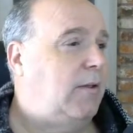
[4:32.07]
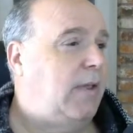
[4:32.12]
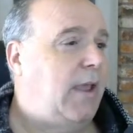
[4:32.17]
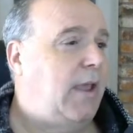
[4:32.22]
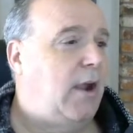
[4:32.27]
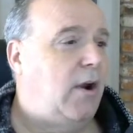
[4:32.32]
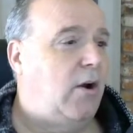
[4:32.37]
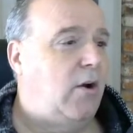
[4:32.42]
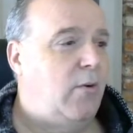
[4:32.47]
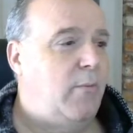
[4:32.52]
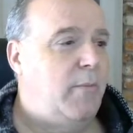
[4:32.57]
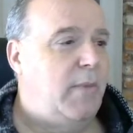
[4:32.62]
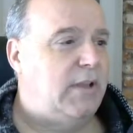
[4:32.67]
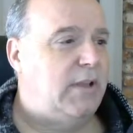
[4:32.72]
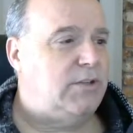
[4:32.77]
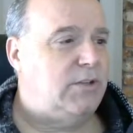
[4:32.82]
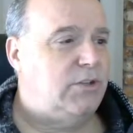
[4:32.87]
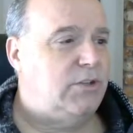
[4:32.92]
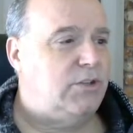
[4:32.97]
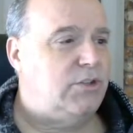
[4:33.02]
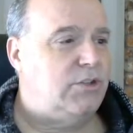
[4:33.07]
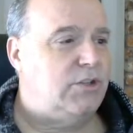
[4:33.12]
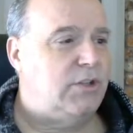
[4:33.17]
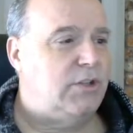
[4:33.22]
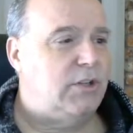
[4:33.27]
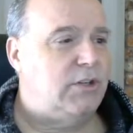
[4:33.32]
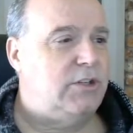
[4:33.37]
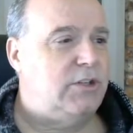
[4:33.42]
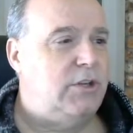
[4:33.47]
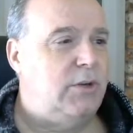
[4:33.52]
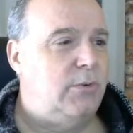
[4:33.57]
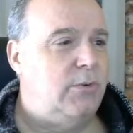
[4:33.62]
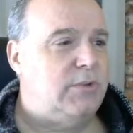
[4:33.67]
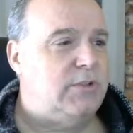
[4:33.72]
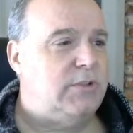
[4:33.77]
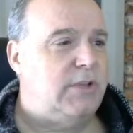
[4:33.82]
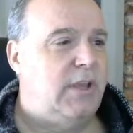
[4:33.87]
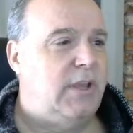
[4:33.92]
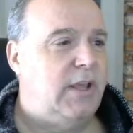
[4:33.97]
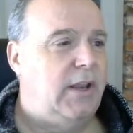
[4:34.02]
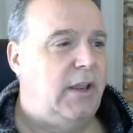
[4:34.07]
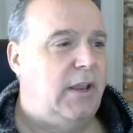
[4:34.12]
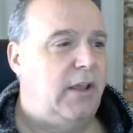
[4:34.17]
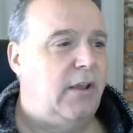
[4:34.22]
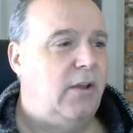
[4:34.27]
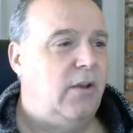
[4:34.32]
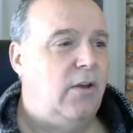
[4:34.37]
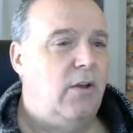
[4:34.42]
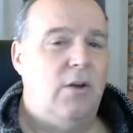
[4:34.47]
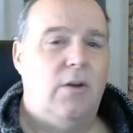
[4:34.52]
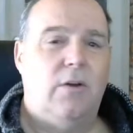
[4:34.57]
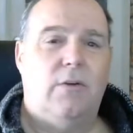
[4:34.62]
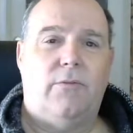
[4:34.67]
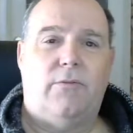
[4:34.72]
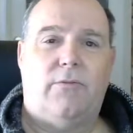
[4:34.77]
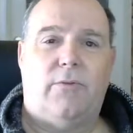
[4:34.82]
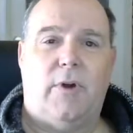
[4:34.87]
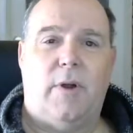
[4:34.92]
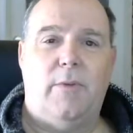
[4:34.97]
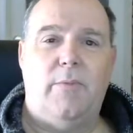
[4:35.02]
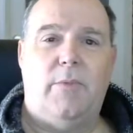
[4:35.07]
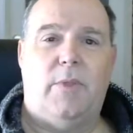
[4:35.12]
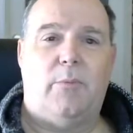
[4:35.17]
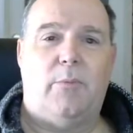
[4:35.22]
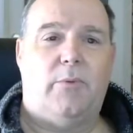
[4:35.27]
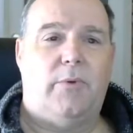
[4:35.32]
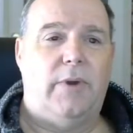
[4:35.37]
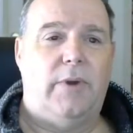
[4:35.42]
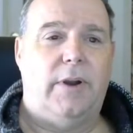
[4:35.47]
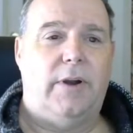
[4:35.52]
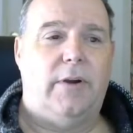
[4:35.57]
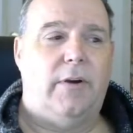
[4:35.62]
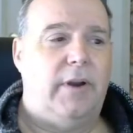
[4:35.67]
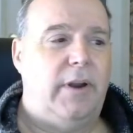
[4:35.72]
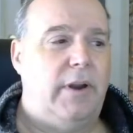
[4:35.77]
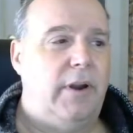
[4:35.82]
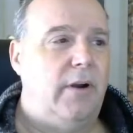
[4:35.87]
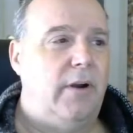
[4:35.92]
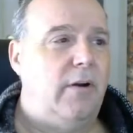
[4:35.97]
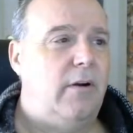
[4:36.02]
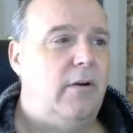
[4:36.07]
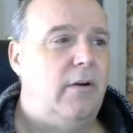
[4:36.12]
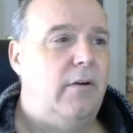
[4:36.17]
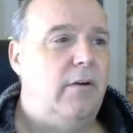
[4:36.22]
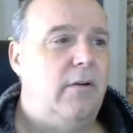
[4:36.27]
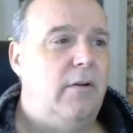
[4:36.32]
error message that she was getting from the printer here.